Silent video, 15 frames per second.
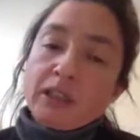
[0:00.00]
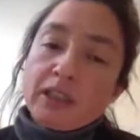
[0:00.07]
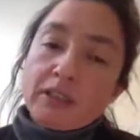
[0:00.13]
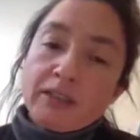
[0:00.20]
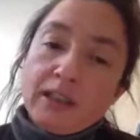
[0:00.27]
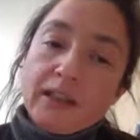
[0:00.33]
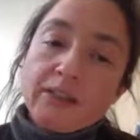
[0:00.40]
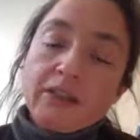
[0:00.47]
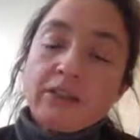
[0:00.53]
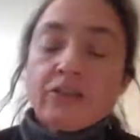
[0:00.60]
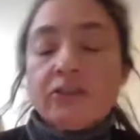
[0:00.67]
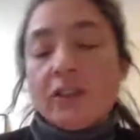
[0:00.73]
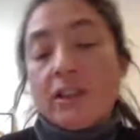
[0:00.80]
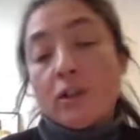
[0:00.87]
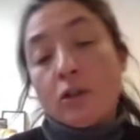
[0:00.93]

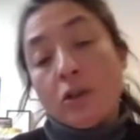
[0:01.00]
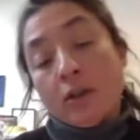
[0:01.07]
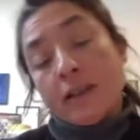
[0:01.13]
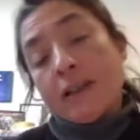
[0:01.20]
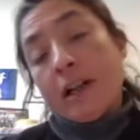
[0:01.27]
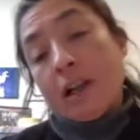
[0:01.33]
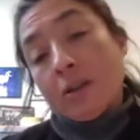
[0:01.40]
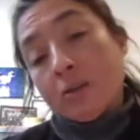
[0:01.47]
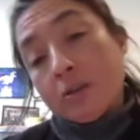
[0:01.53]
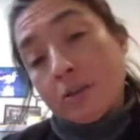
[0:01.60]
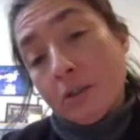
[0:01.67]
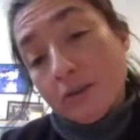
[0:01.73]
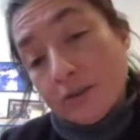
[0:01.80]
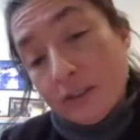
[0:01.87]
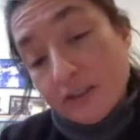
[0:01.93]
cations are going out
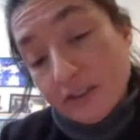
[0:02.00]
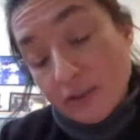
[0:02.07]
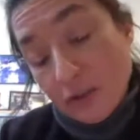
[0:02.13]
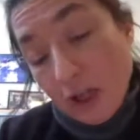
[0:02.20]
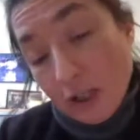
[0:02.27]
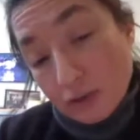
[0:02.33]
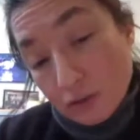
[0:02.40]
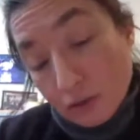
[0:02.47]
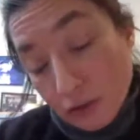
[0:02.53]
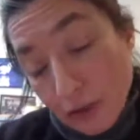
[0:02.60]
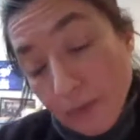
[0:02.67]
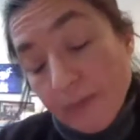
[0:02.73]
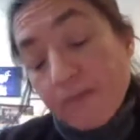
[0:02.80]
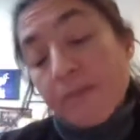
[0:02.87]
of the structure,